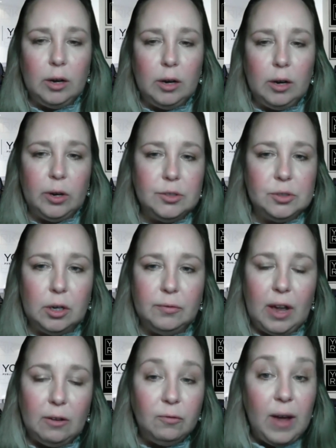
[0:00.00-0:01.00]
part of what our
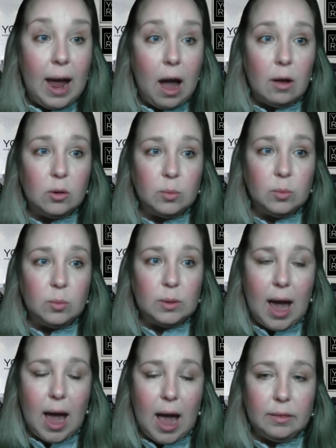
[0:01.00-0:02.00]
survey found was
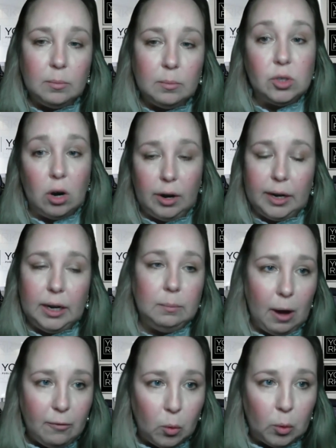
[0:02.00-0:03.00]
that the majority,
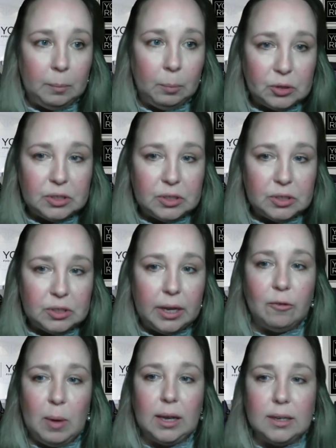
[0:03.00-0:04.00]
about
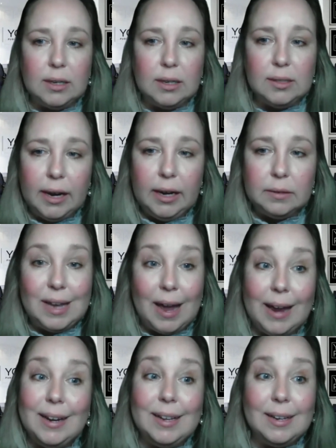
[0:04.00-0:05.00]
40% of bank executives,
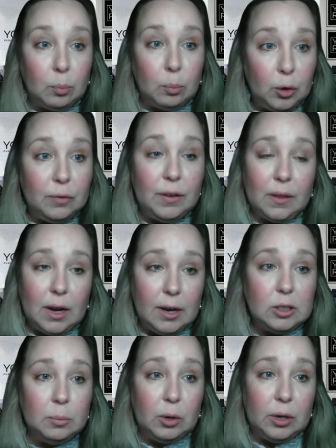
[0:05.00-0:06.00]
cited improving the
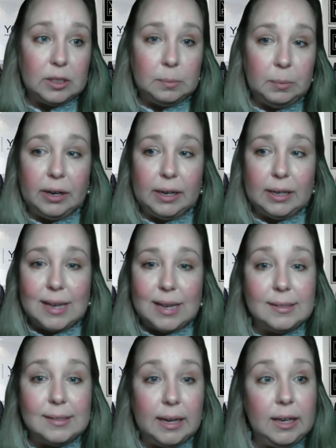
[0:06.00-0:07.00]
customer experience
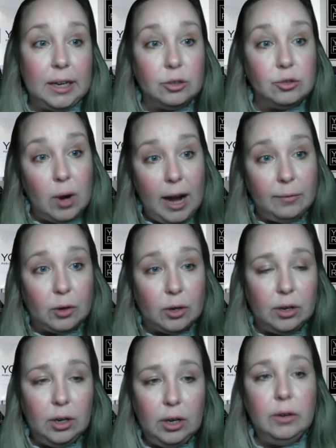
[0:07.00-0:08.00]
as a key
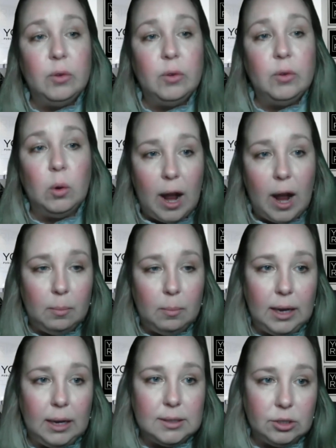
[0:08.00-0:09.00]
driver for why they're
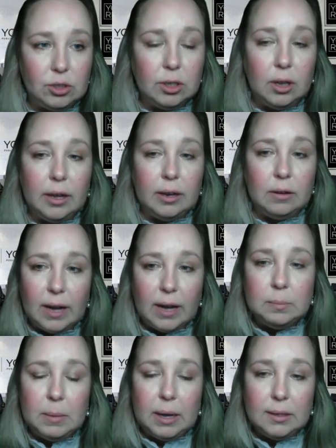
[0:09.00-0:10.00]
making digital
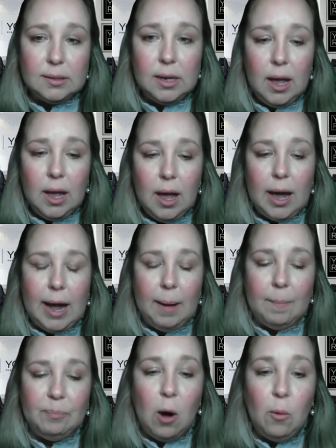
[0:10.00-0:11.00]
investments.
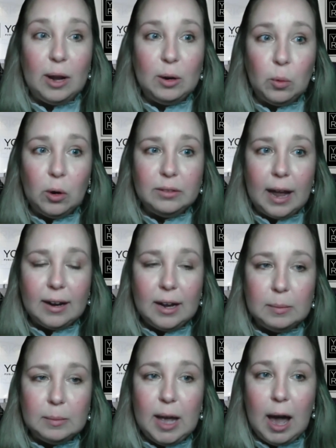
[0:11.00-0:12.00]
Now, one word that
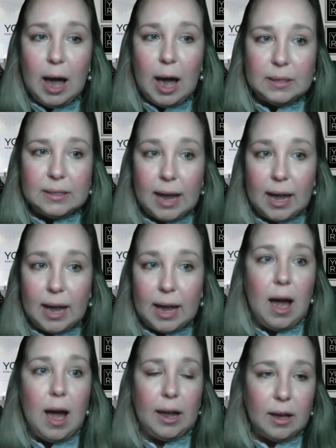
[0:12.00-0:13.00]
comes up is
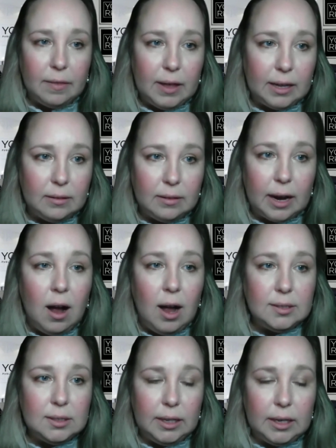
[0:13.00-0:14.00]
AI. That
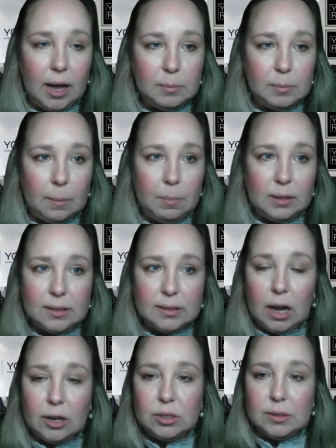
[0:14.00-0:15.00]
constantly comes up in
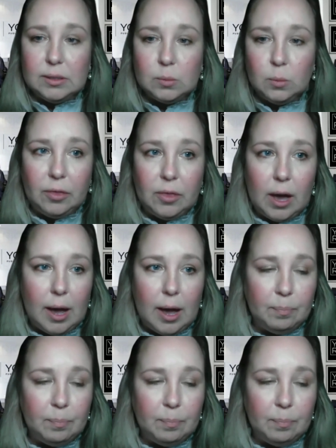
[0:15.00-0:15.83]
discussions with